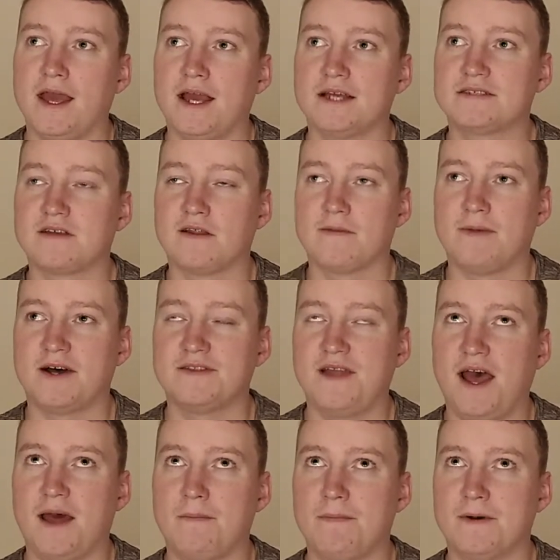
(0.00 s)
it's all about
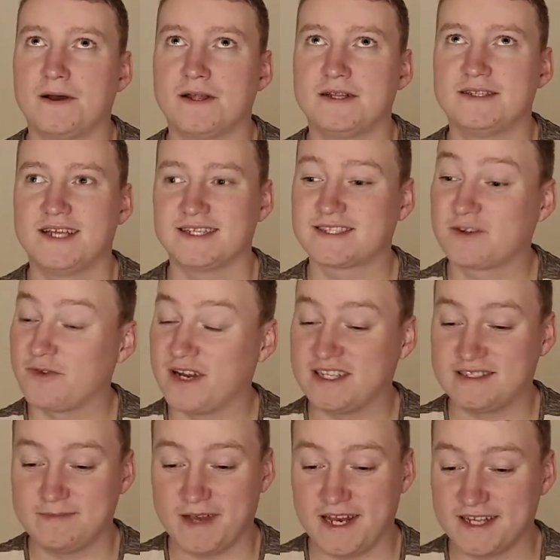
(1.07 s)
that. But that's
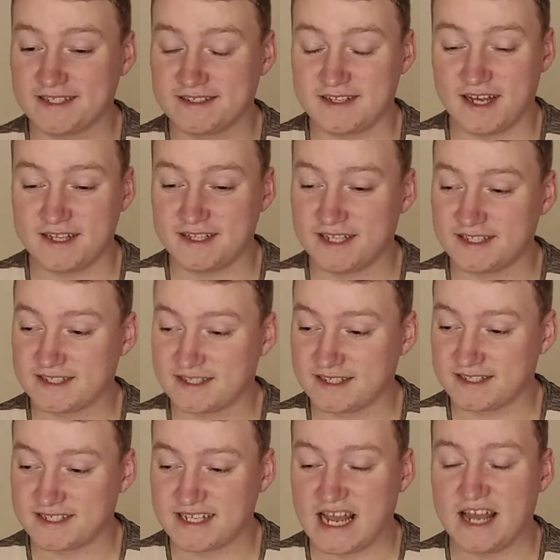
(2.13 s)
crazy, man. That's a
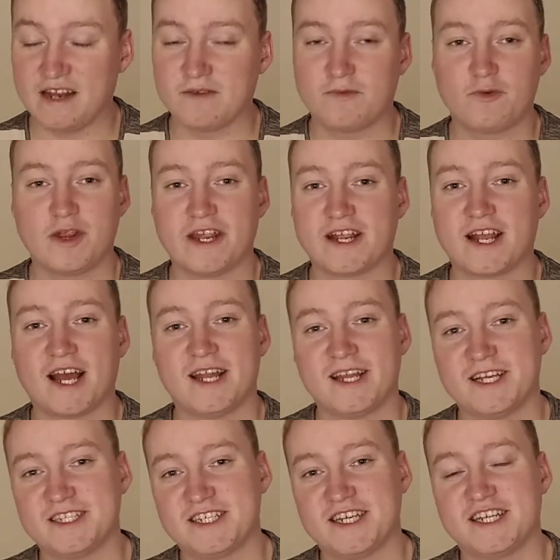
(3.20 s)
sign of
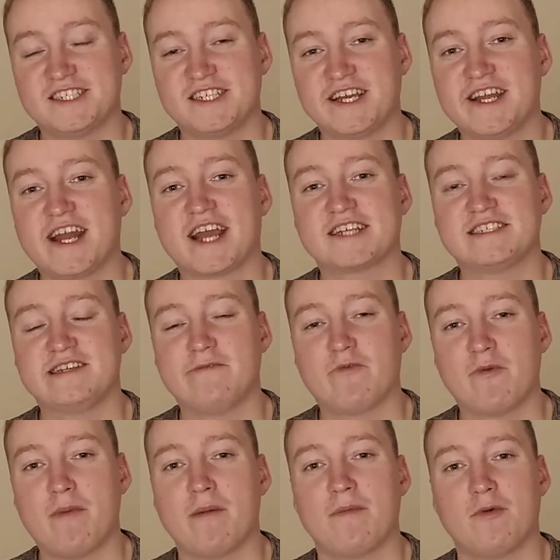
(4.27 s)
reincarnation, that she can actually
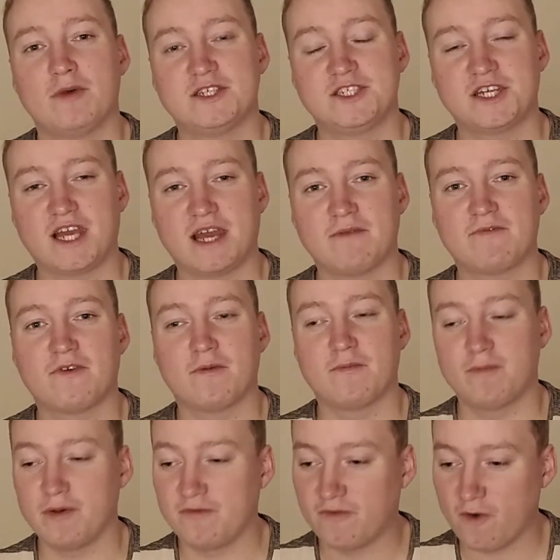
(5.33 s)
remember where she came from
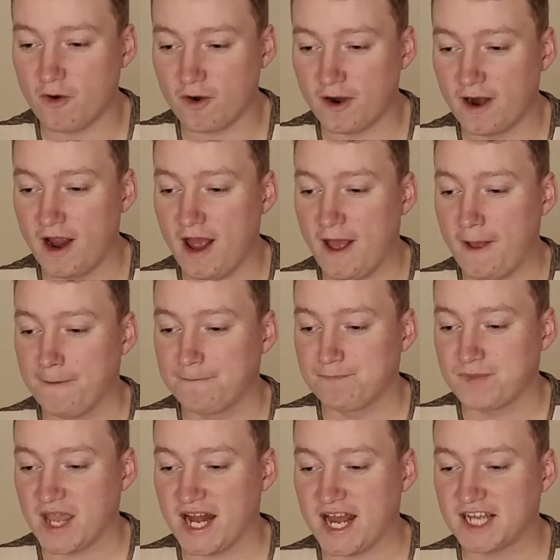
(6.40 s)
before.
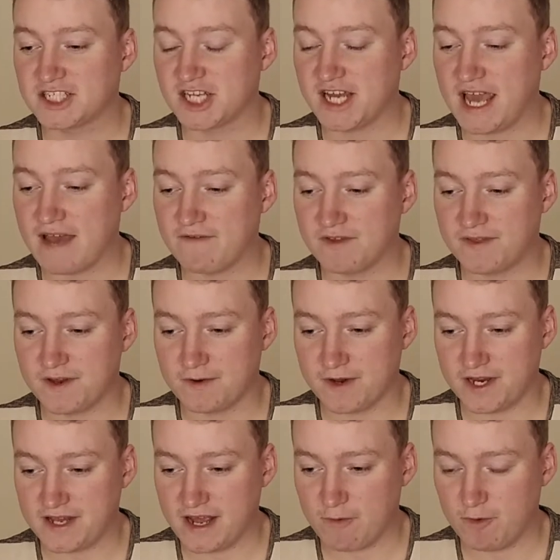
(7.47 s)
And I actually have a
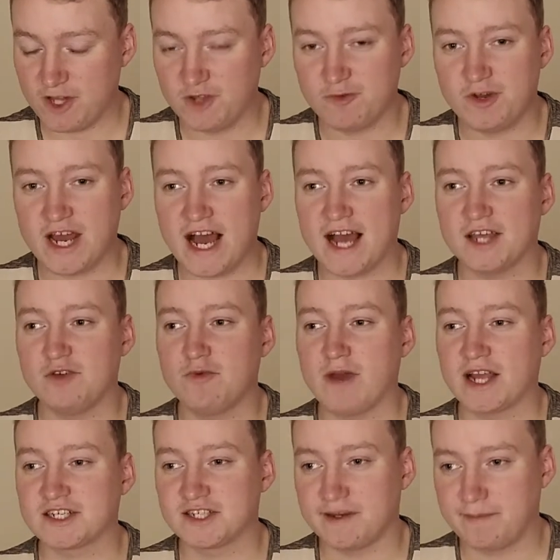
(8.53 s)
theory that when you die, you
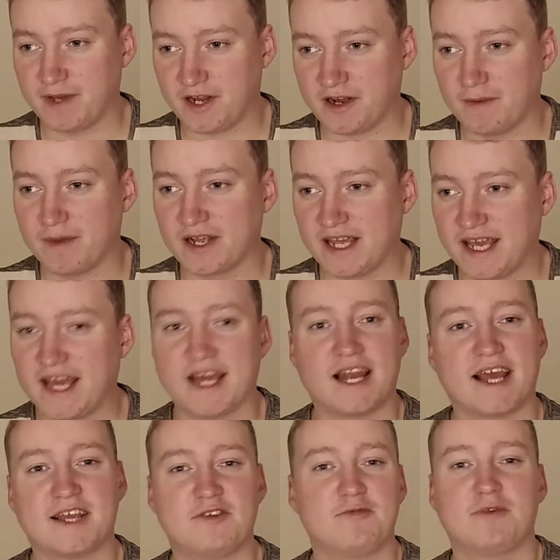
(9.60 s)
actually become a kid.
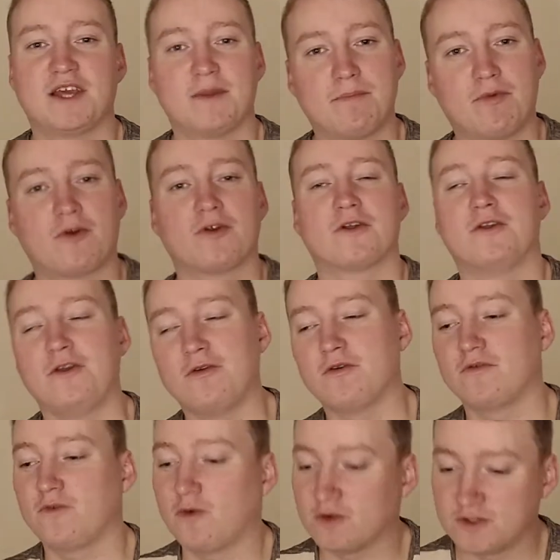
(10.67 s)
Like, you get born anew,
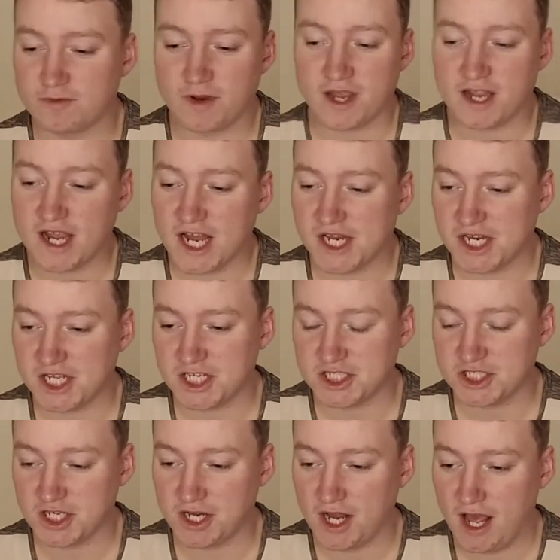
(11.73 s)
of course,
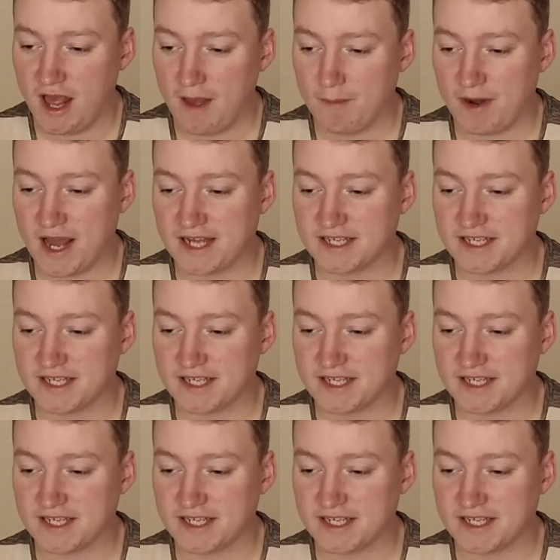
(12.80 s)
reincarnation. But I